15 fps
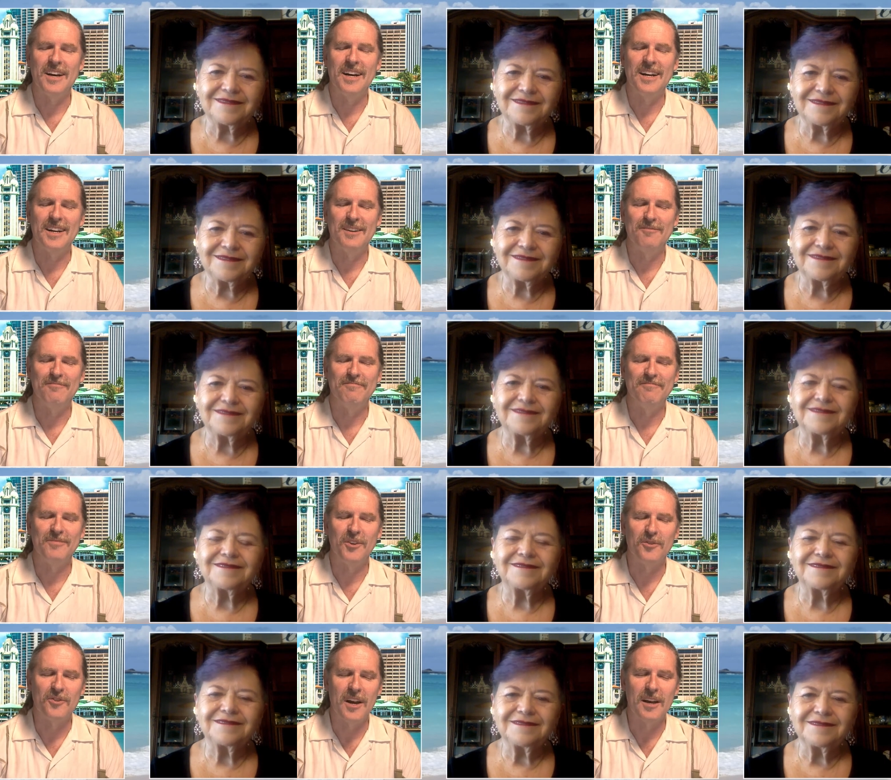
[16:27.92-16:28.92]
Speaker 1: um,
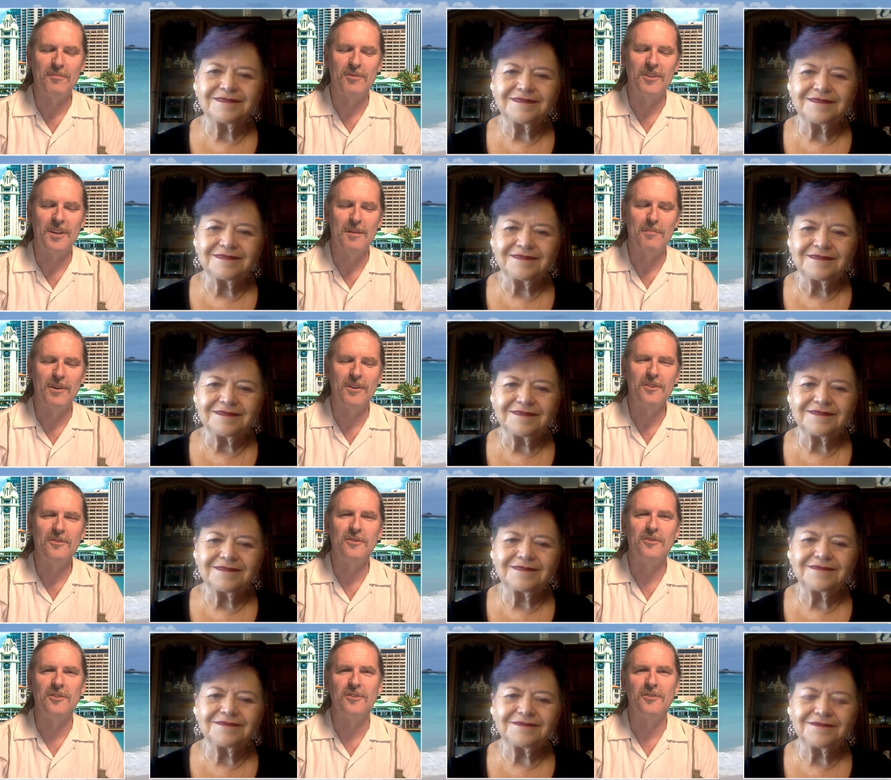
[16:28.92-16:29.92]
your time today, but
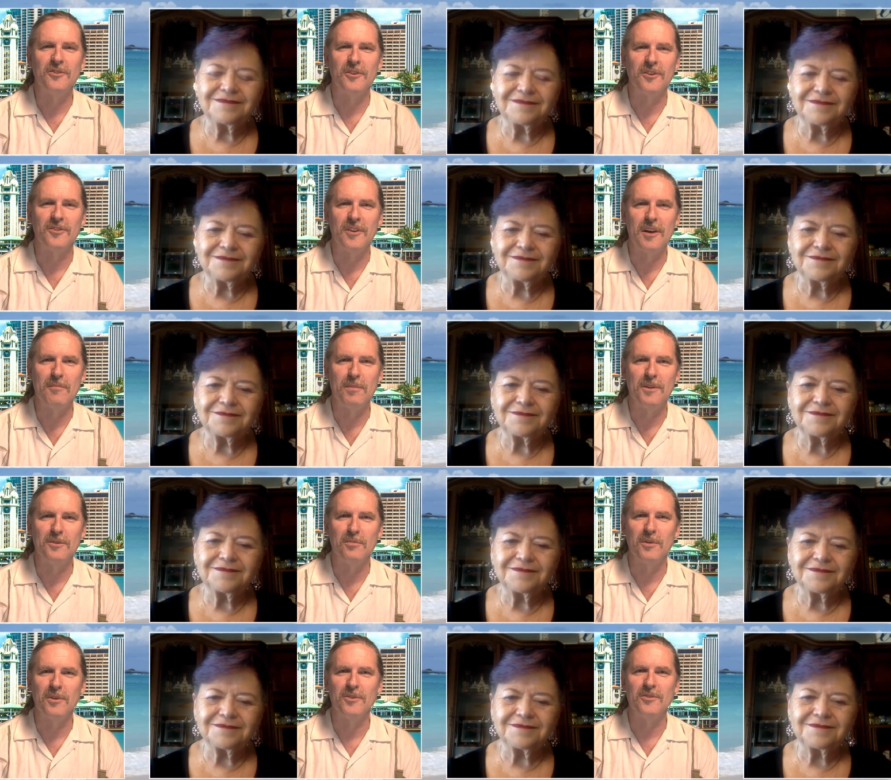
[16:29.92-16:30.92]
also just your example,
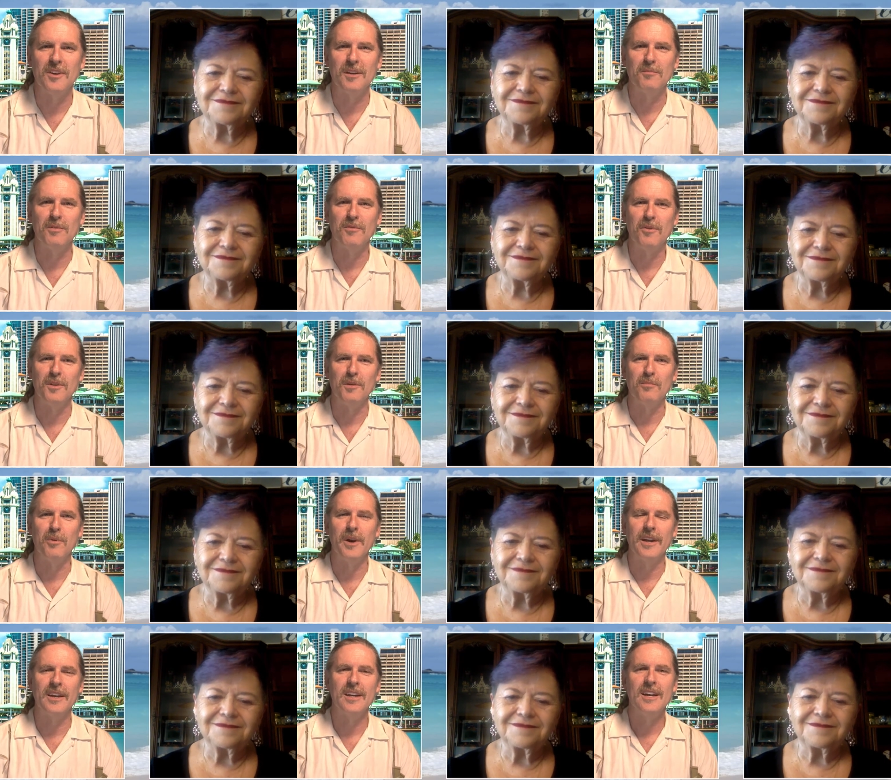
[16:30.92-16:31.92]
as we were saying before the
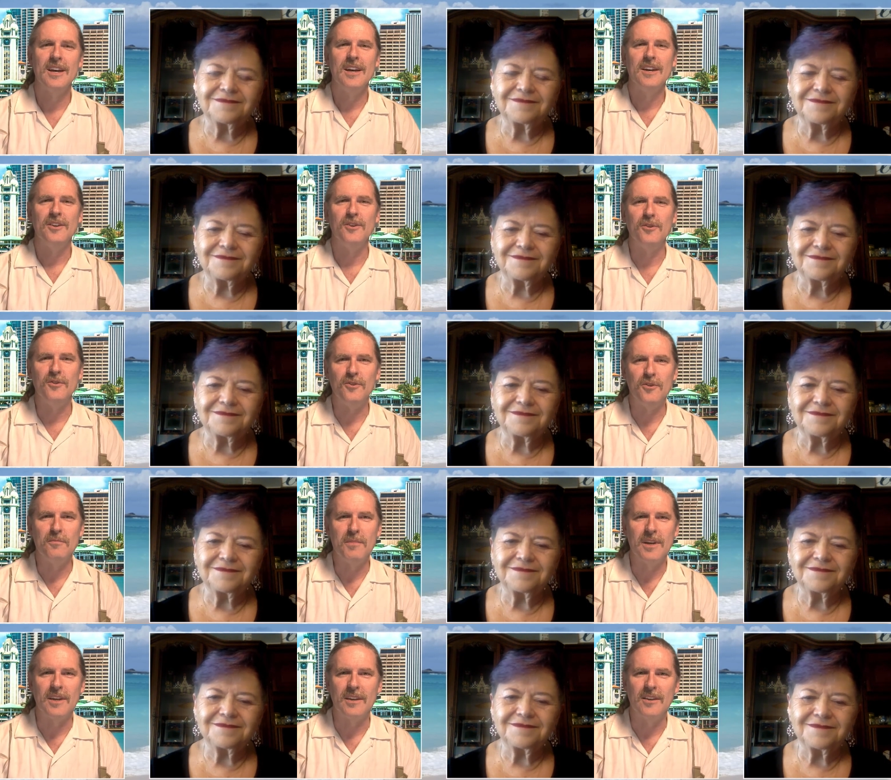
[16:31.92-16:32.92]
break. You do
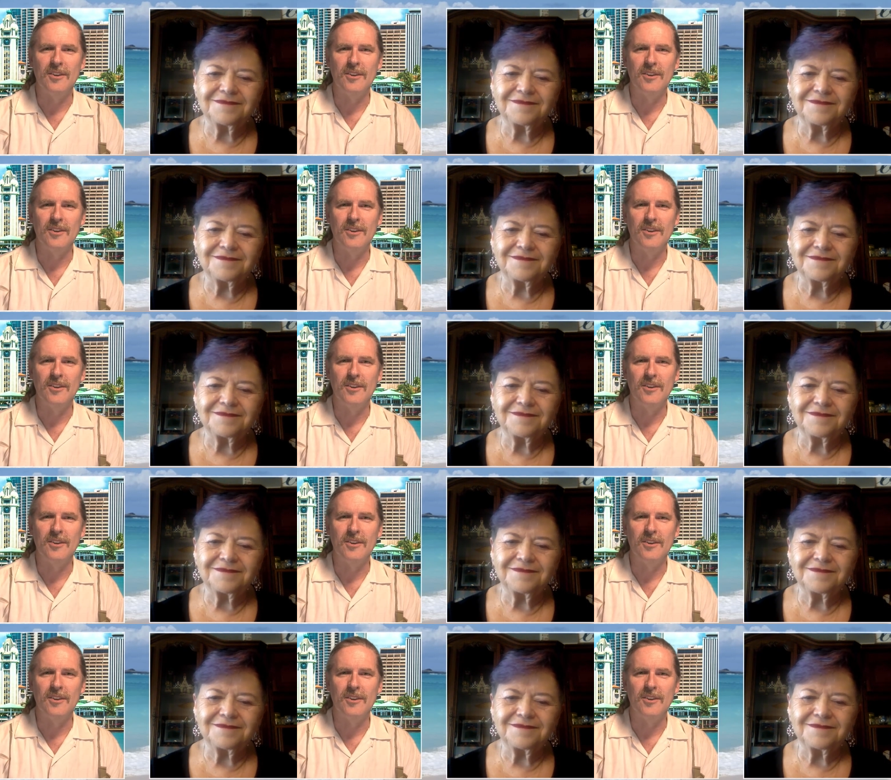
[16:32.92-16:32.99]
make a